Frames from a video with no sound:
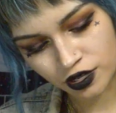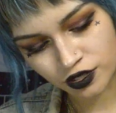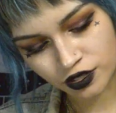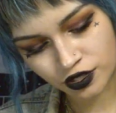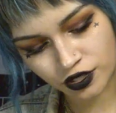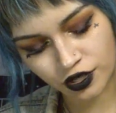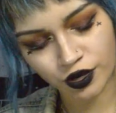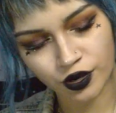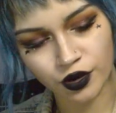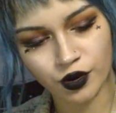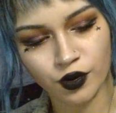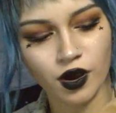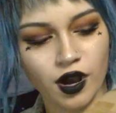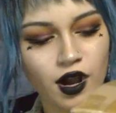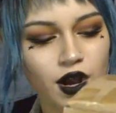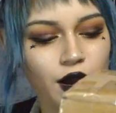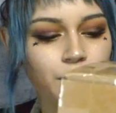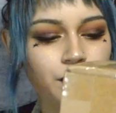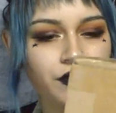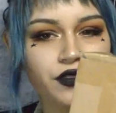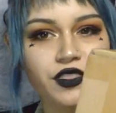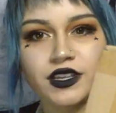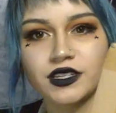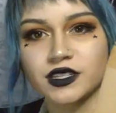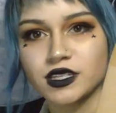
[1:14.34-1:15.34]
So
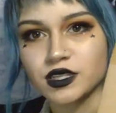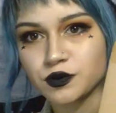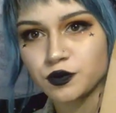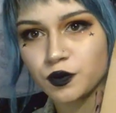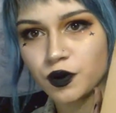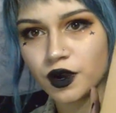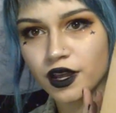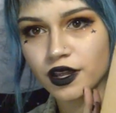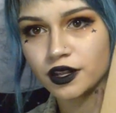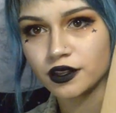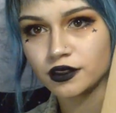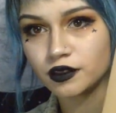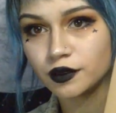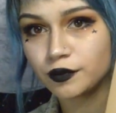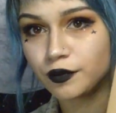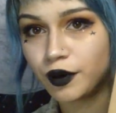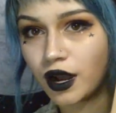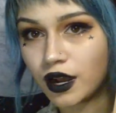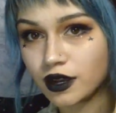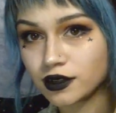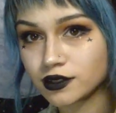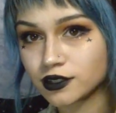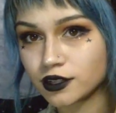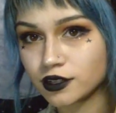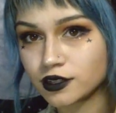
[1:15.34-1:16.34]
um, this is what the
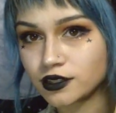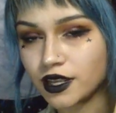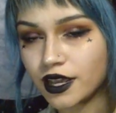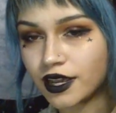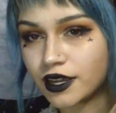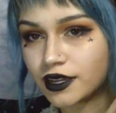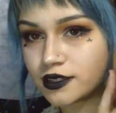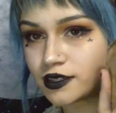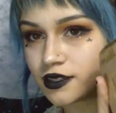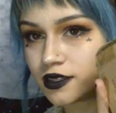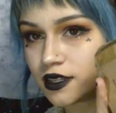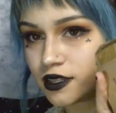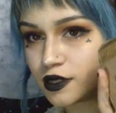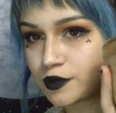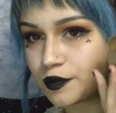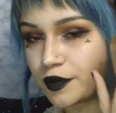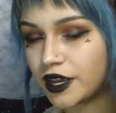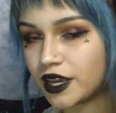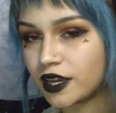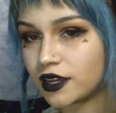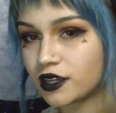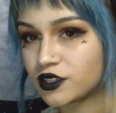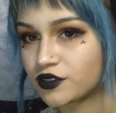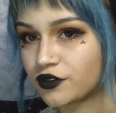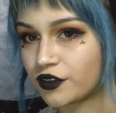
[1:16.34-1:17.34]
box looks like. It's this
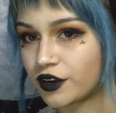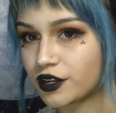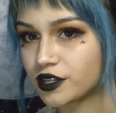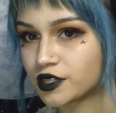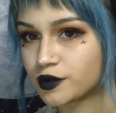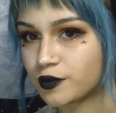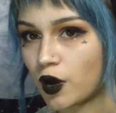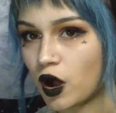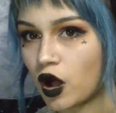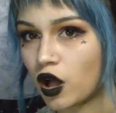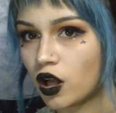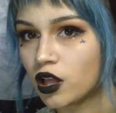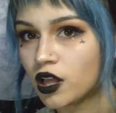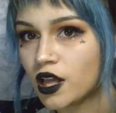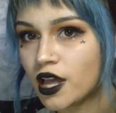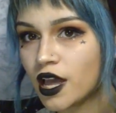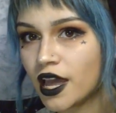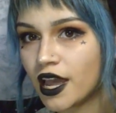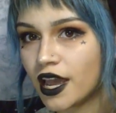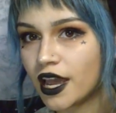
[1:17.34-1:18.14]
big. It's very small.